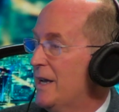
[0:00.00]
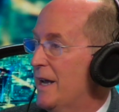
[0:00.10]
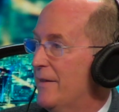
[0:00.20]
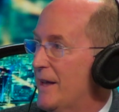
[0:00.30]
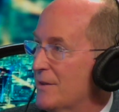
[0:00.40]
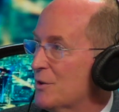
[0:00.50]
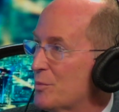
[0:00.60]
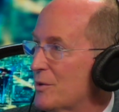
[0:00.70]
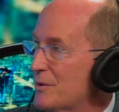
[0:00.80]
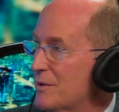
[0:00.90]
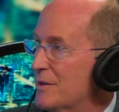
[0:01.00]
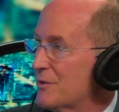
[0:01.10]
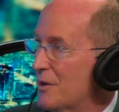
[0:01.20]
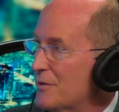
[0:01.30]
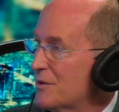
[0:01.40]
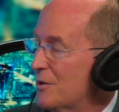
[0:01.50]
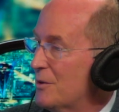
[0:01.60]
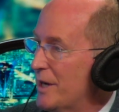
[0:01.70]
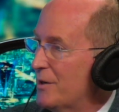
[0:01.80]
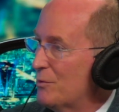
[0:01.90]
And that's a person that's
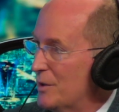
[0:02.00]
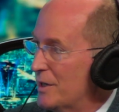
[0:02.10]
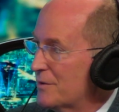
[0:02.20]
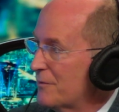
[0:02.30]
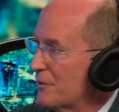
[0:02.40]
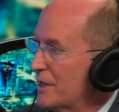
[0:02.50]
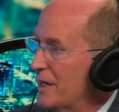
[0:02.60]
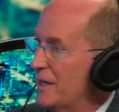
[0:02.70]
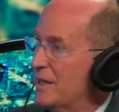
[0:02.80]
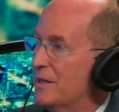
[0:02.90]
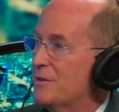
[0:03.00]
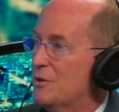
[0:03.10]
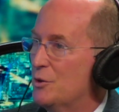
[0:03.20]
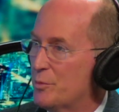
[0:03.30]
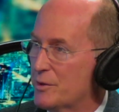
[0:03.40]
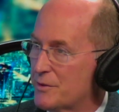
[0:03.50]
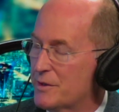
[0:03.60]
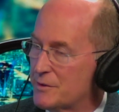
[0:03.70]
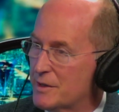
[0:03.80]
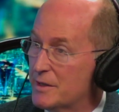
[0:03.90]
also at risk for getting into
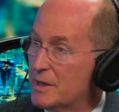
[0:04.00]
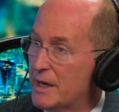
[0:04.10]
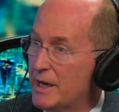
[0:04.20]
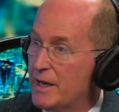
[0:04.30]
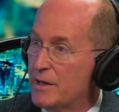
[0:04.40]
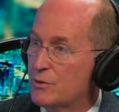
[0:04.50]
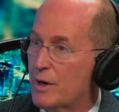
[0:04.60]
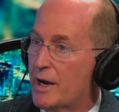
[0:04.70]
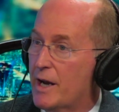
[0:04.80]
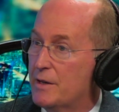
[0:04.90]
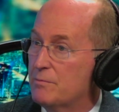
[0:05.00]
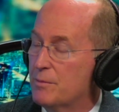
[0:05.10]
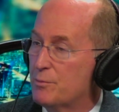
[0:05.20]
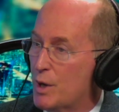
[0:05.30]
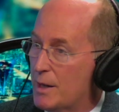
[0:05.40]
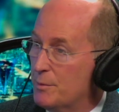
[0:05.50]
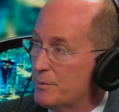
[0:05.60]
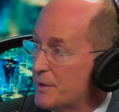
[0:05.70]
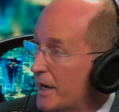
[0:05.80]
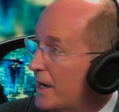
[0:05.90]
persistent dry eye
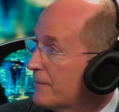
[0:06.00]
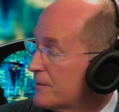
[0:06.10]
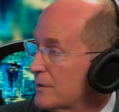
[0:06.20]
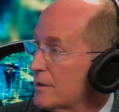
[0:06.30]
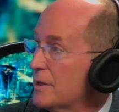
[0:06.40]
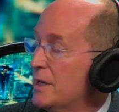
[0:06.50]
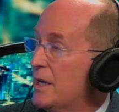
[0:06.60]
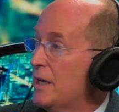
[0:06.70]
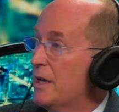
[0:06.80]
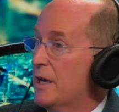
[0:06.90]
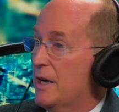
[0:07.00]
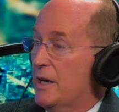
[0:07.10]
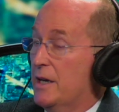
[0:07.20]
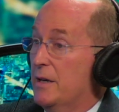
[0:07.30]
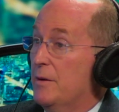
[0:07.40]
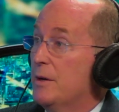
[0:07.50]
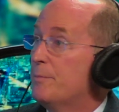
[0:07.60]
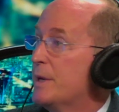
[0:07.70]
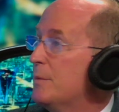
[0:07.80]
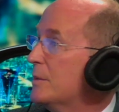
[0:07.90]
problems after. Uh,
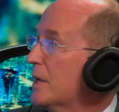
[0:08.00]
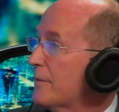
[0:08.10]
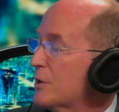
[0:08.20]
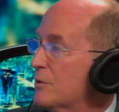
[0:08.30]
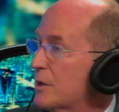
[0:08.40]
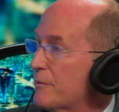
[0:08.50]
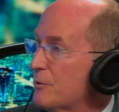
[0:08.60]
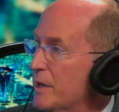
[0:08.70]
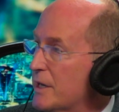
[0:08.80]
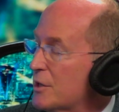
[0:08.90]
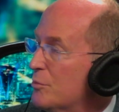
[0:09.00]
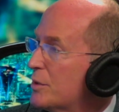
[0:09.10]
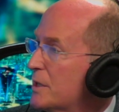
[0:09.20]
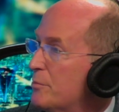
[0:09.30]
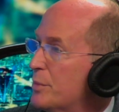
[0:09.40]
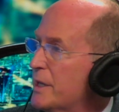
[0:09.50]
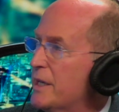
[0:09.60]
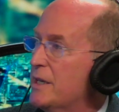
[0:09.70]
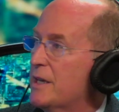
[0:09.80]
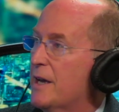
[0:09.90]
you have to look for incomplete
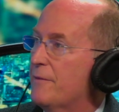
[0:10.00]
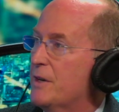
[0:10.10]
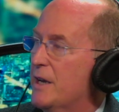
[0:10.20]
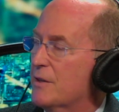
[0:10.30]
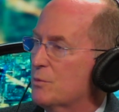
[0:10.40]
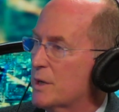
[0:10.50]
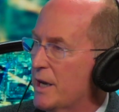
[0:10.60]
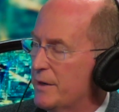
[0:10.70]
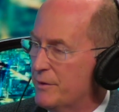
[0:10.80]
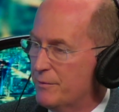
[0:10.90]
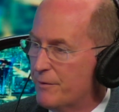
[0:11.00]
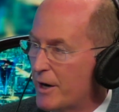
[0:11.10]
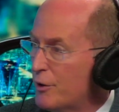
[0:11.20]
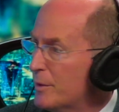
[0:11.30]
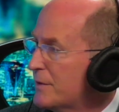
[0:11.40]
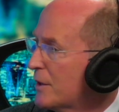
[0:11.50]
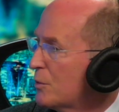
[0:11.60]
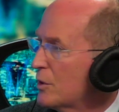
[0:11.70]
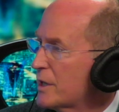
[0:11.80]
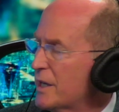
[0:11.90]
blink. You have to ask what kind of environment they
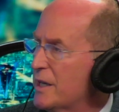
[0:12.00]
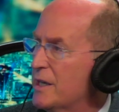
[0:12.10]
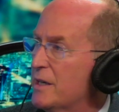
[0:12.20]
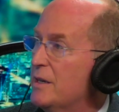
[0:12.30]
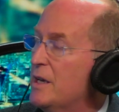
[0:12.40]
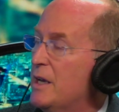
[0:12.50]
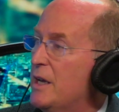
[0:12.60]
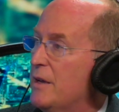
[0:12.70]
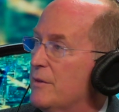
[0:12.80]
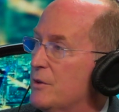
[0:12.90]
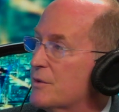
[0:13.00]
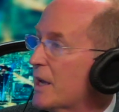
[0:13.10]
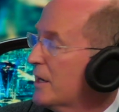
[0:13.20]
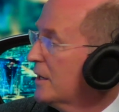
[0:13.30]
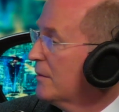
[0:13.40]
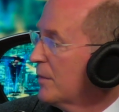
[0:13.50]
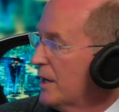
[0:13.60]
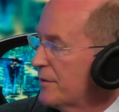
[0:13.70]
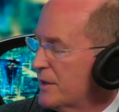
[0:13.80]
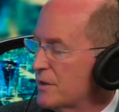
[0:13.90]
work in, those kind of
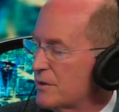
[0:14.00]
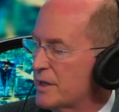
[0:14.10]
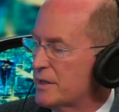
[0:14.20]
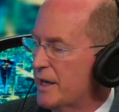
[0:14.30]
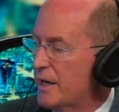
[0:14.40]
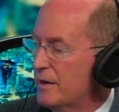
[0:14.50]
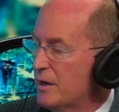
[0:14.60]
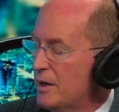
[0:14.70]
uh, things like that.